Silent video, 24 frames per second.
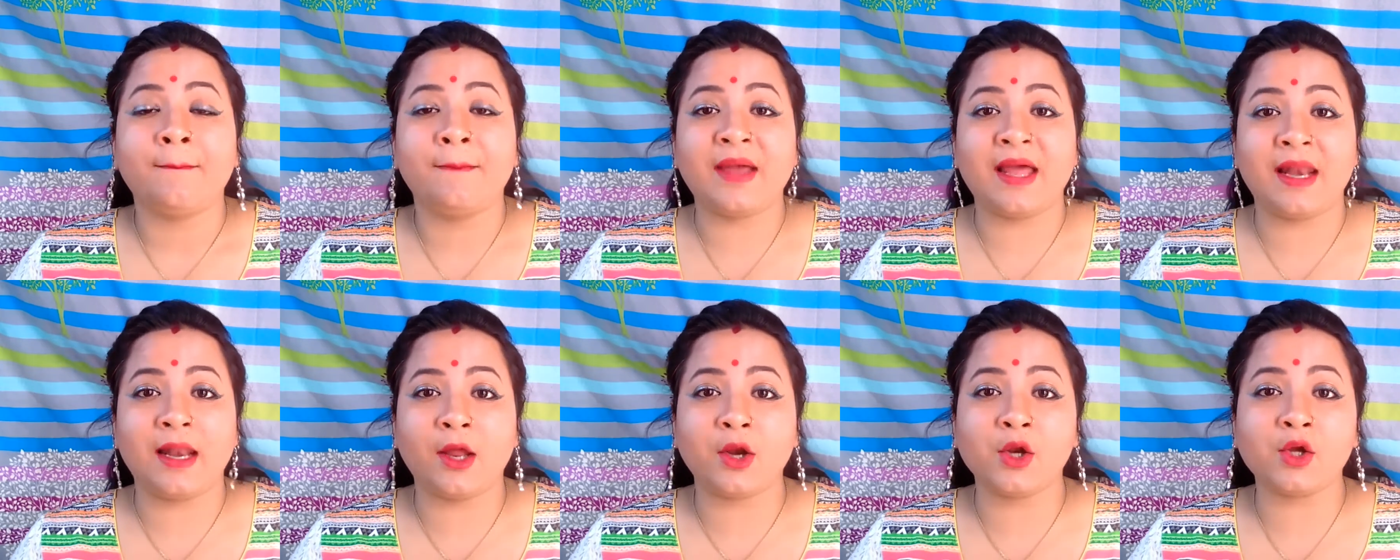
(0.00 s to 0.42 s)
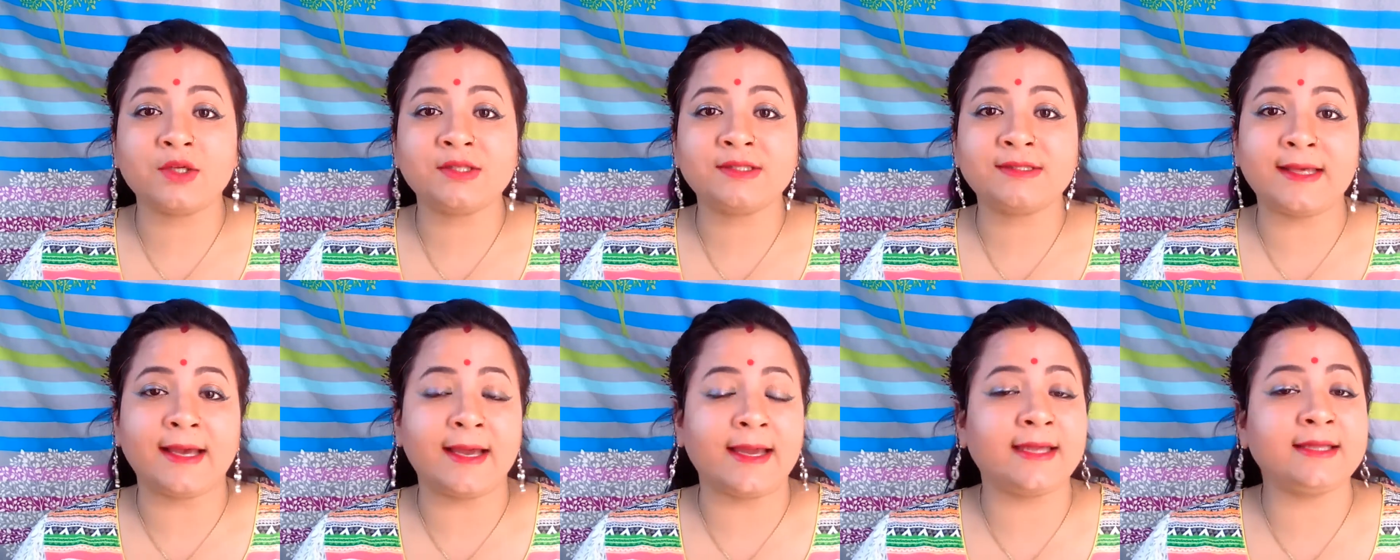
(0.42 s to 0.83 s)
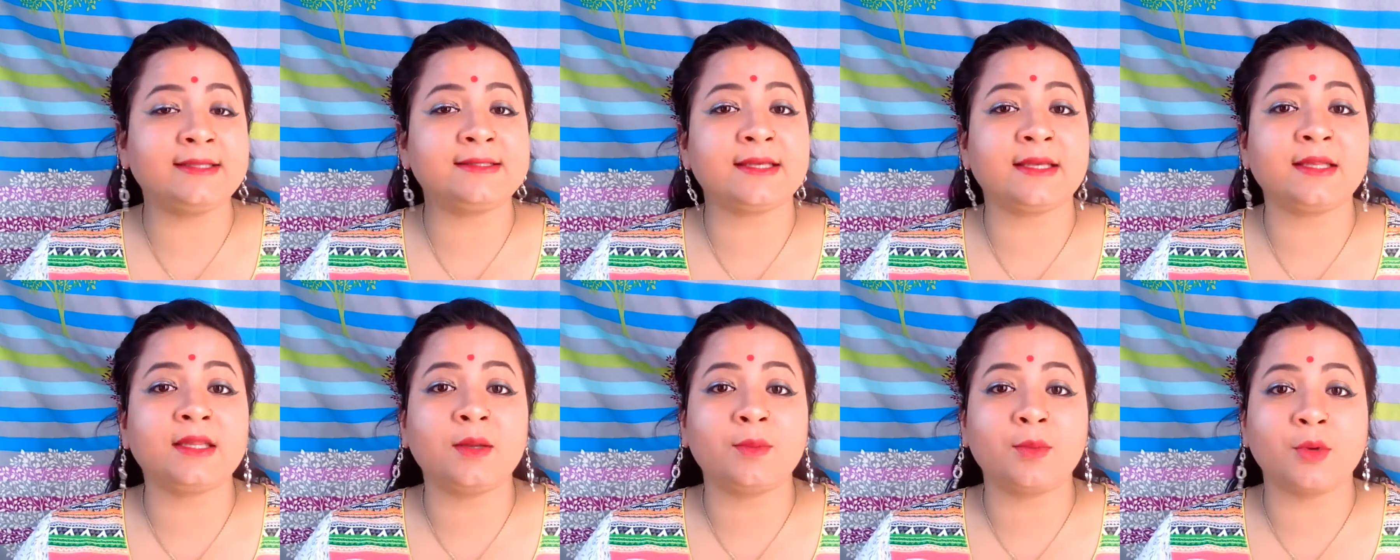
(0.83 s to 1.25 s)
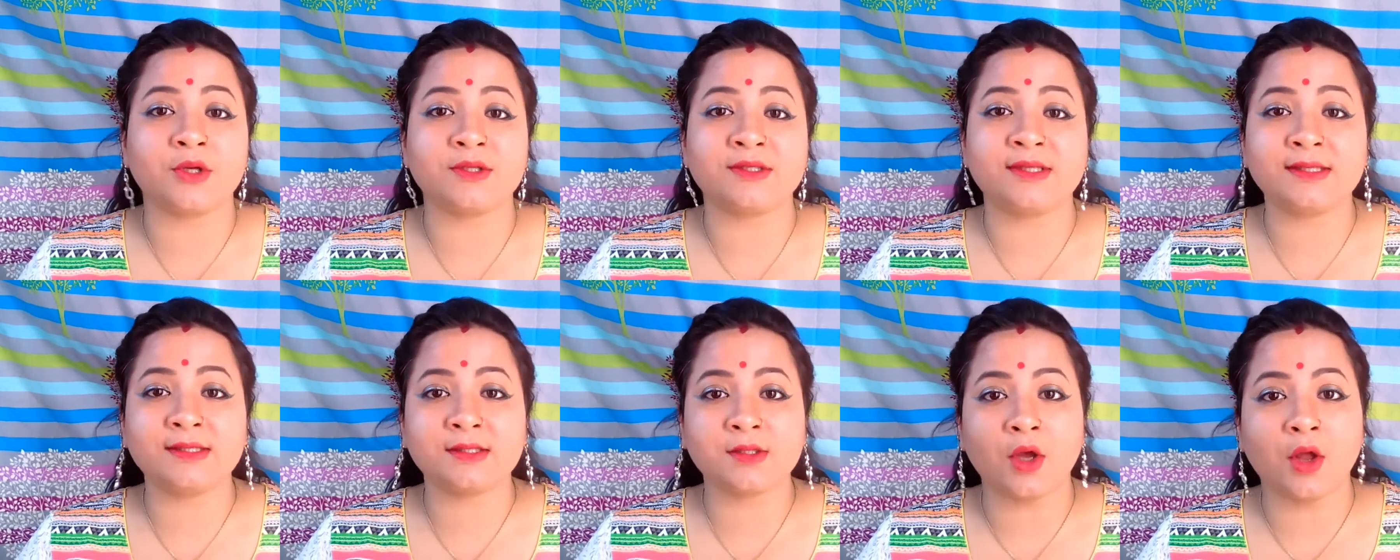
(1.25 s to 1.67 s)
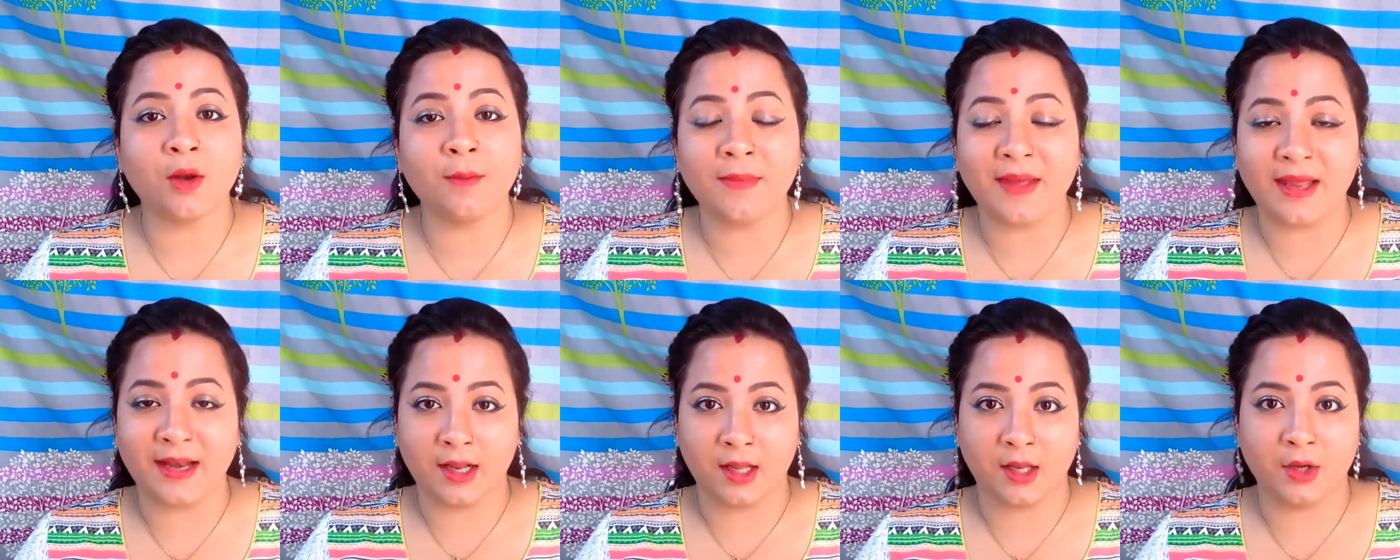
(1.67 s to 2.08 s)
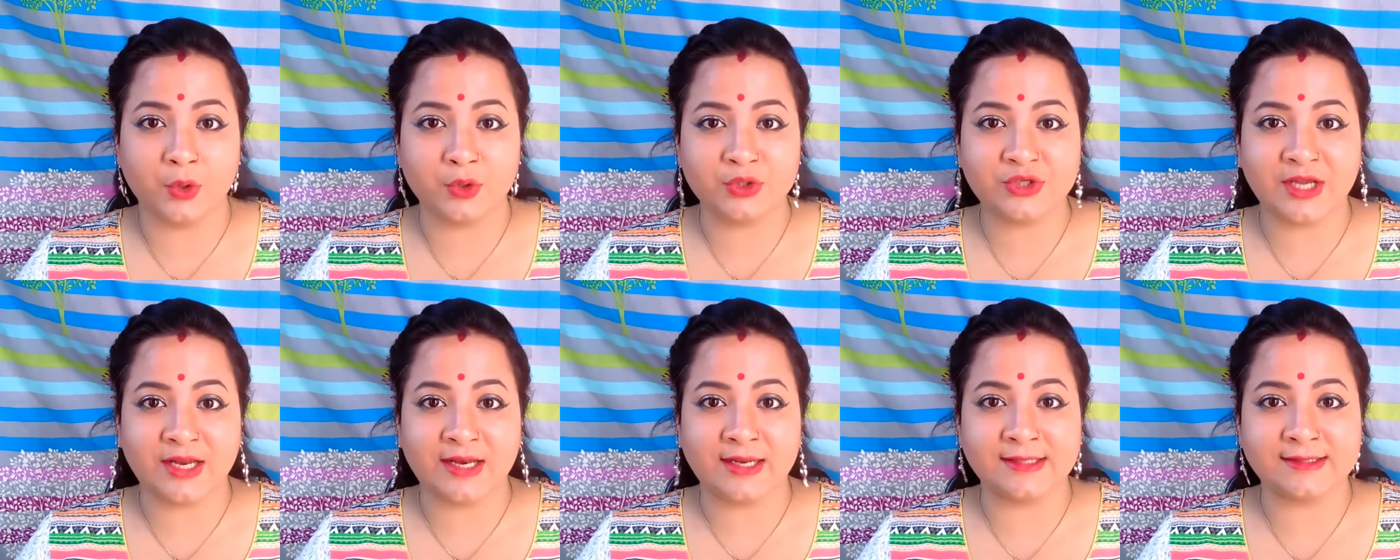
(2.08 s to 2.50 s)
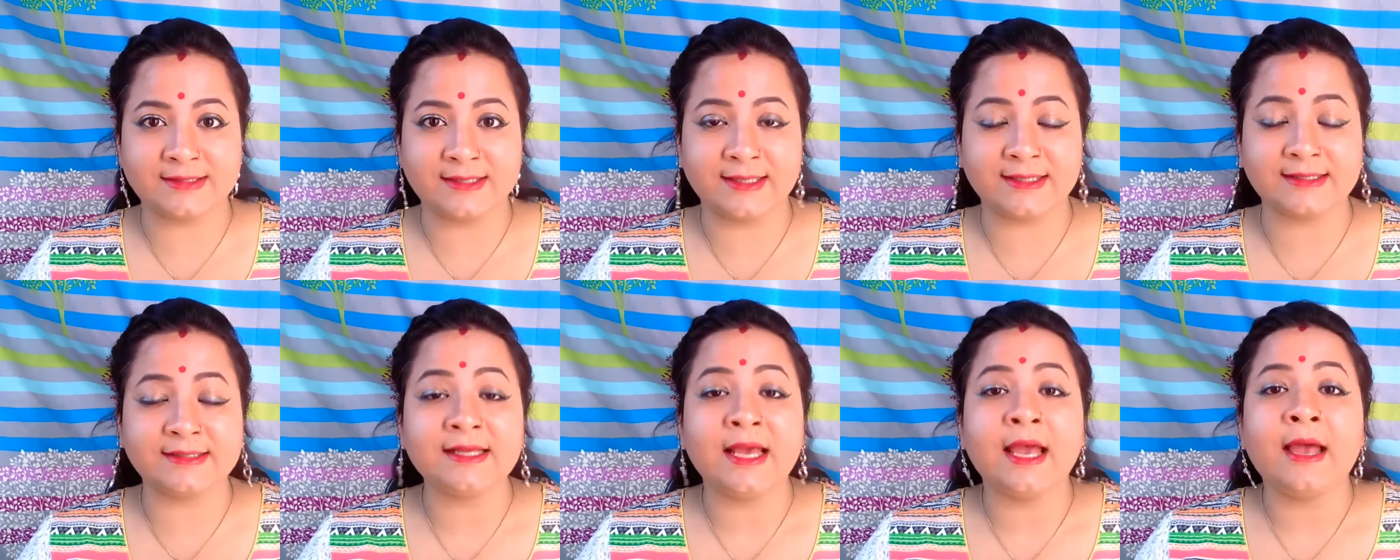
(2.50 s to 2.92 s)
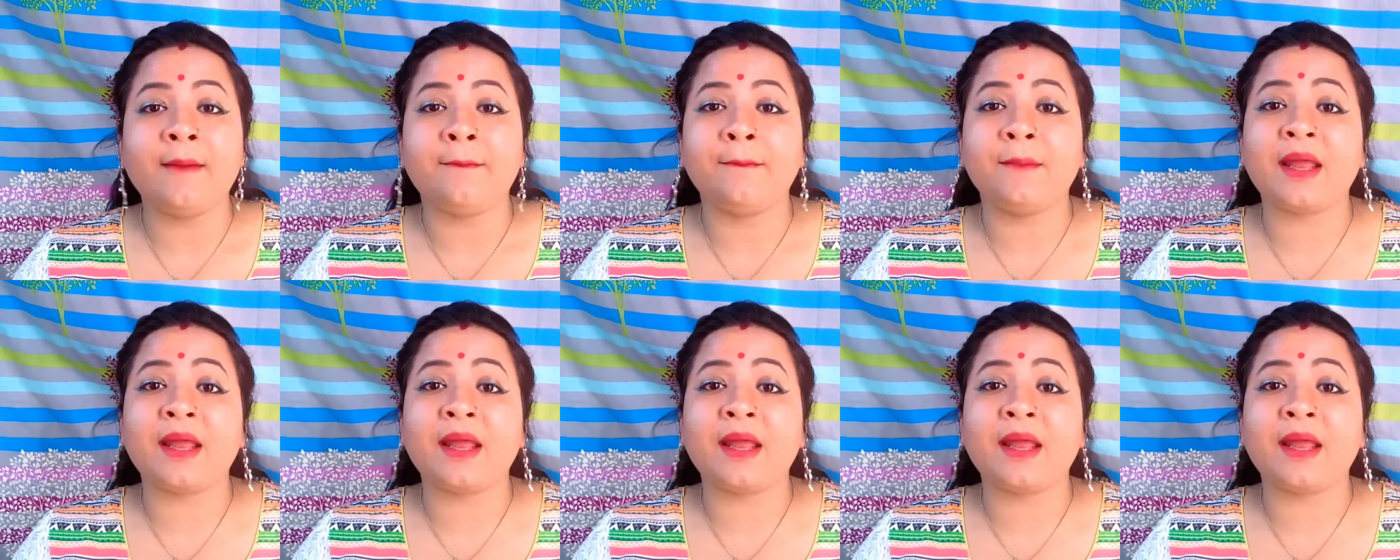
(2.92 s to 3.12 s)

melanocytes in the process called melanogenesis.